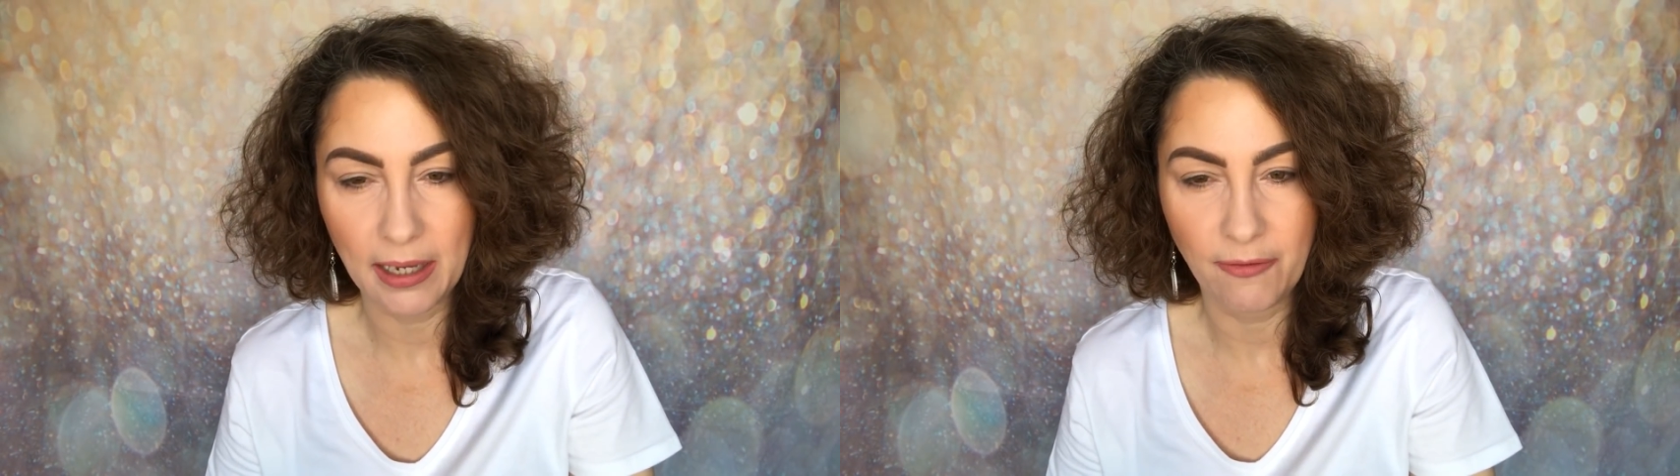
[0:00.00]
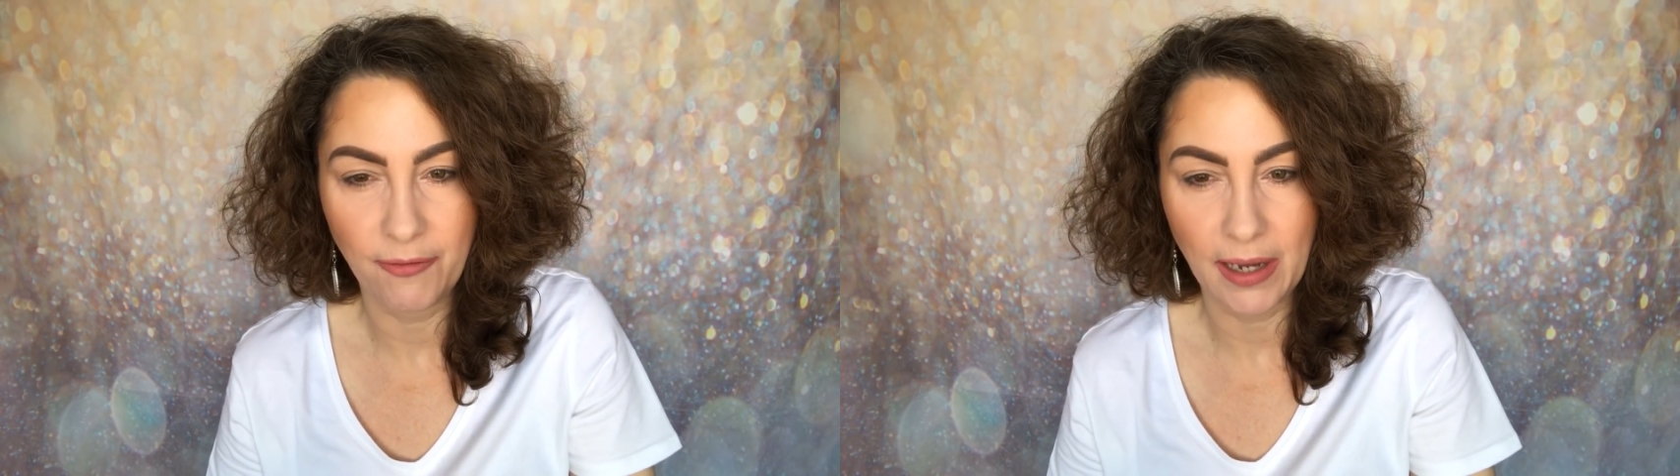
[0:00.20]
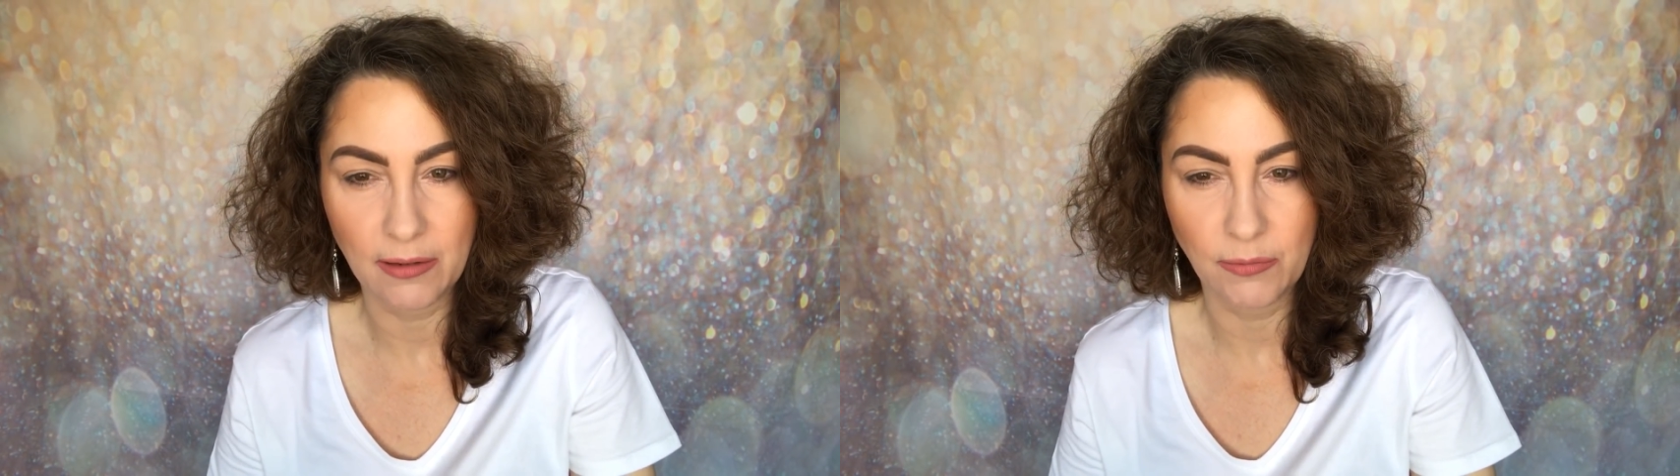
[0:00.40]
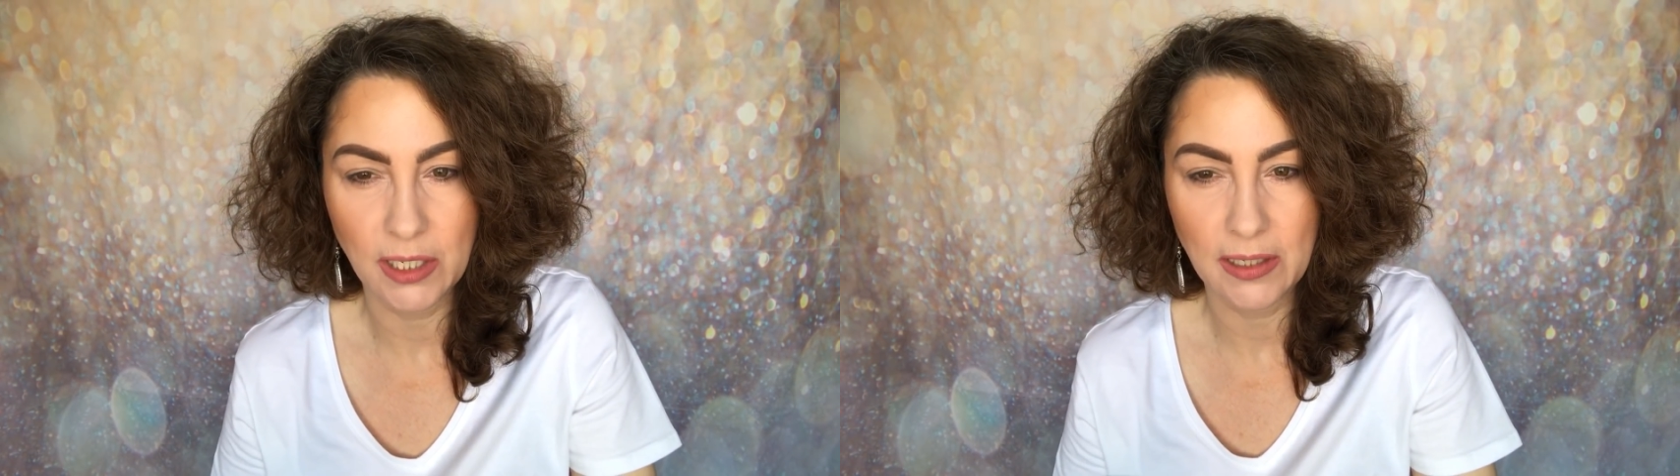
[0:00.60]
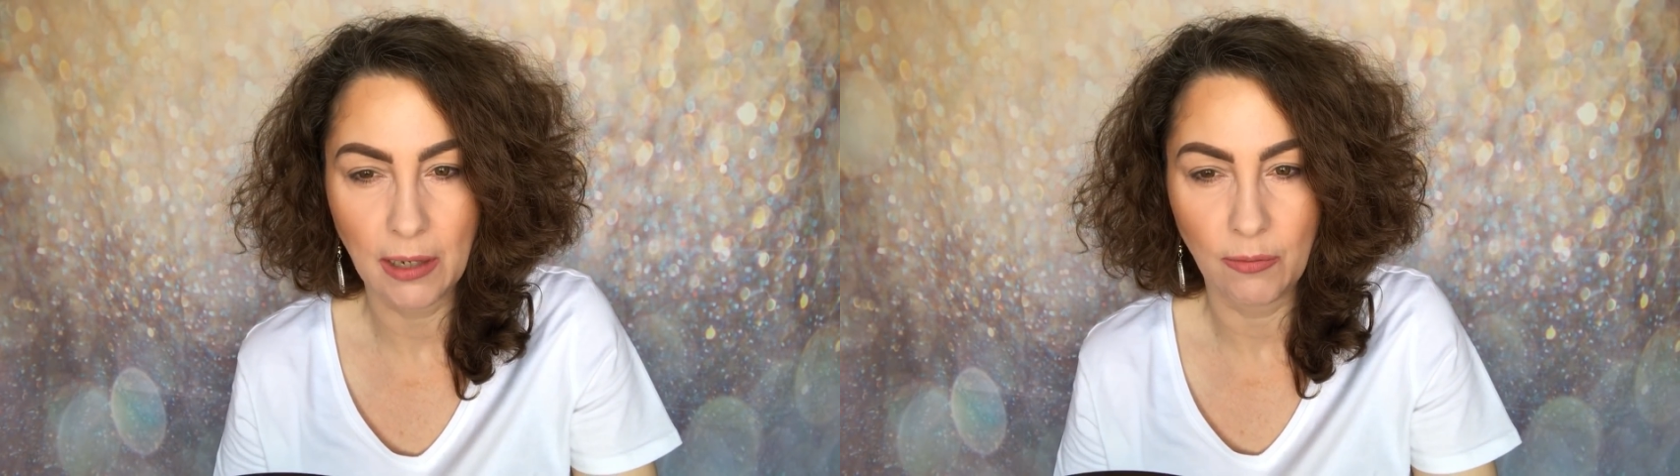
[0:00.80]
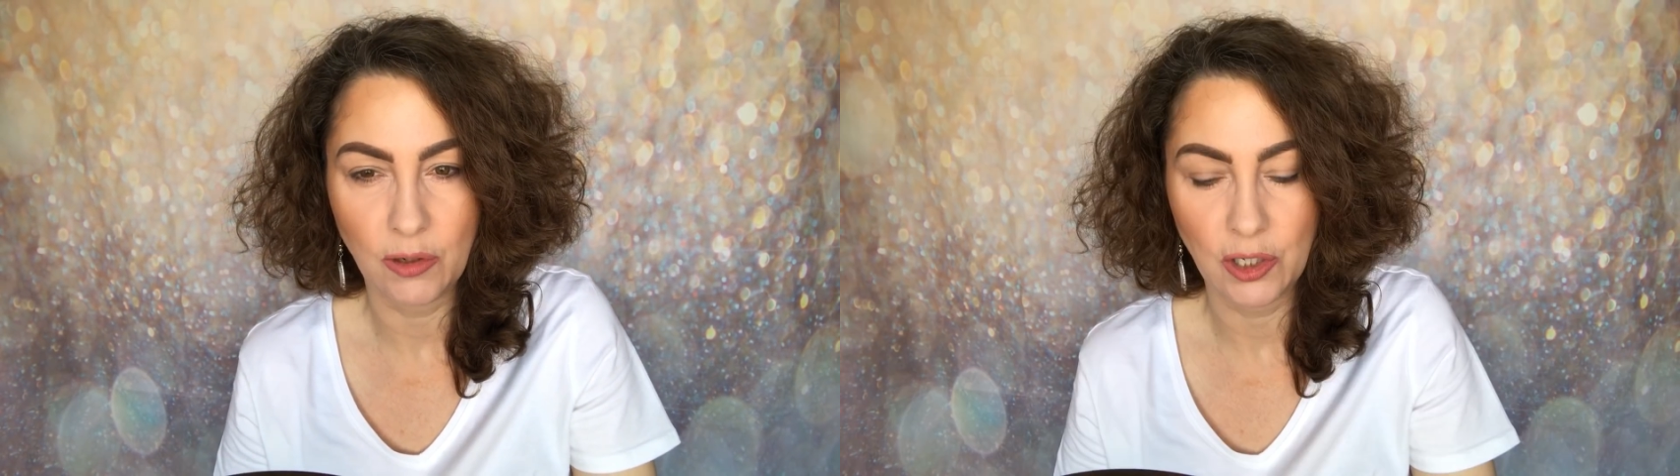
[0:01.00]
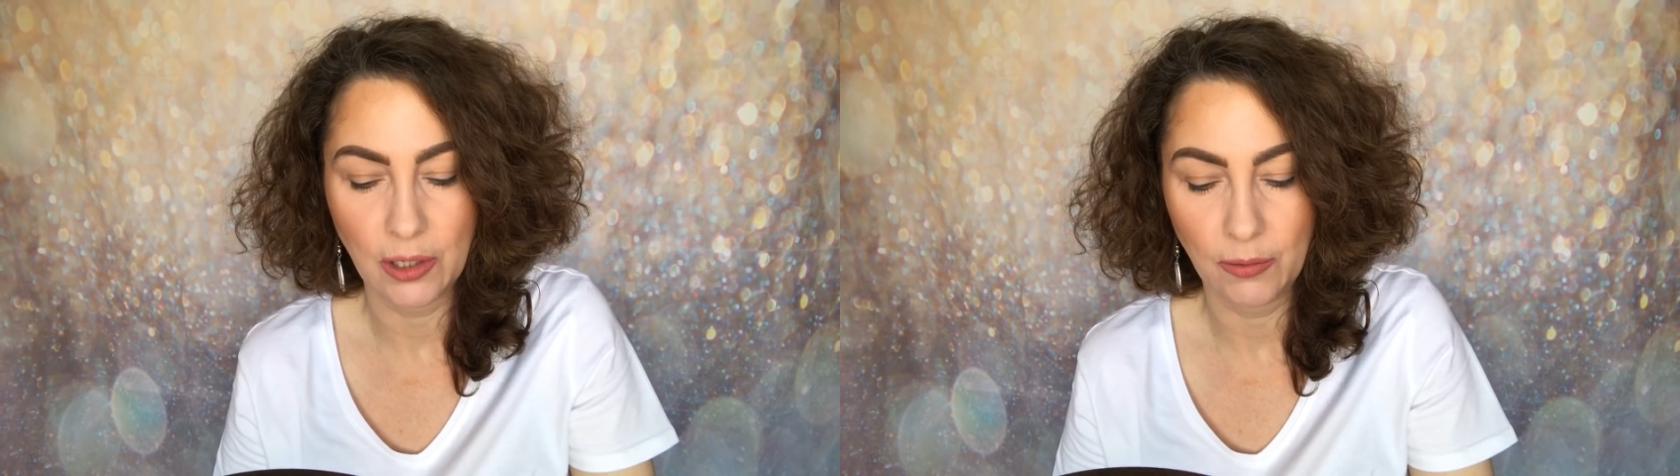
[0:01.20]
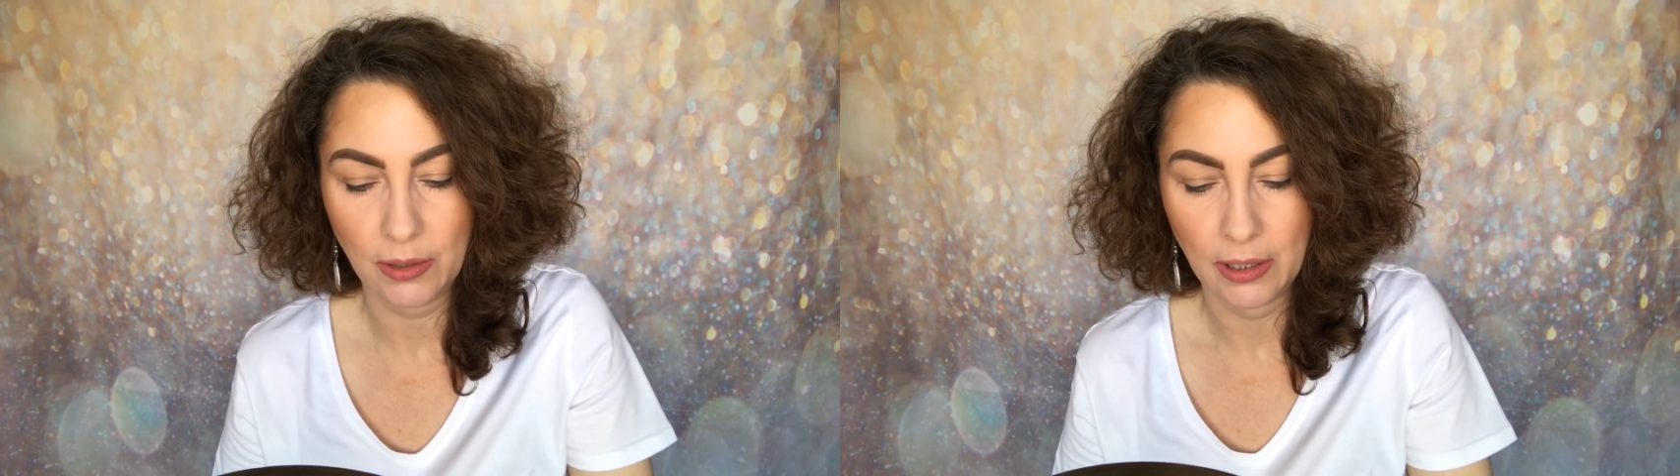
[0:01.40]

In fact, I'm just going to